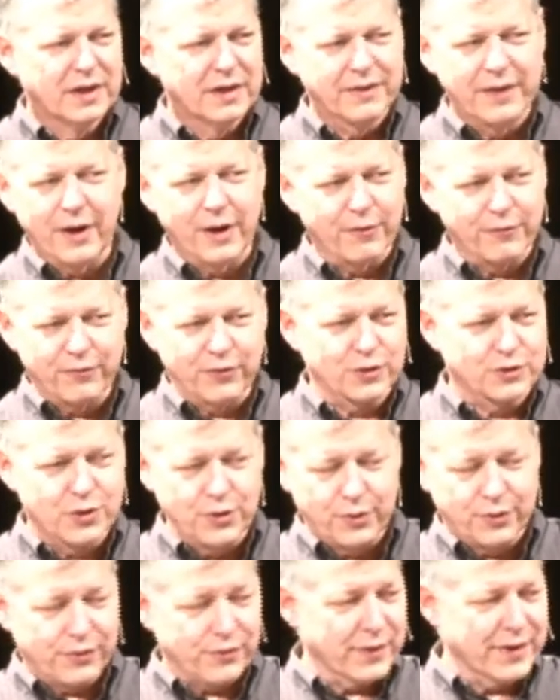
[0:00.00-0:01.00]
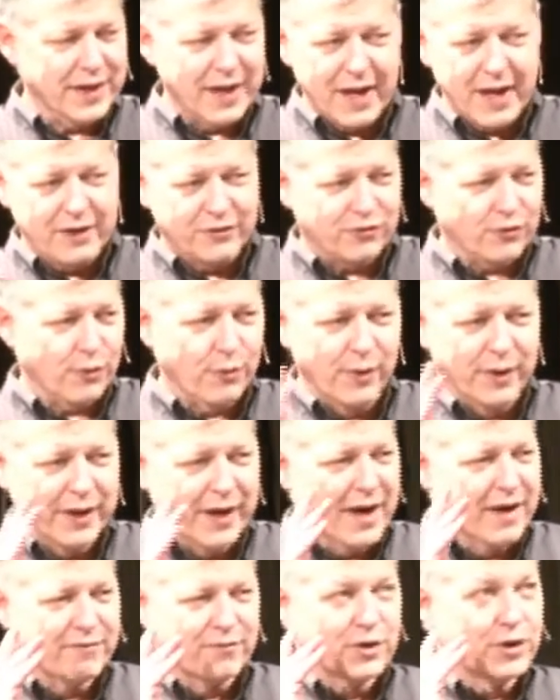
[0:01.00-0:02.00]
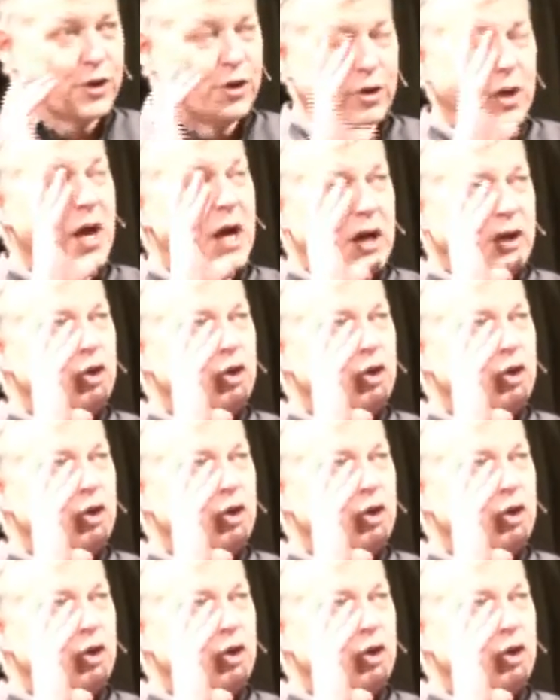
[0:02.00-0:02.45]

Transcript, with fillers: there for two or three days or whatever, you,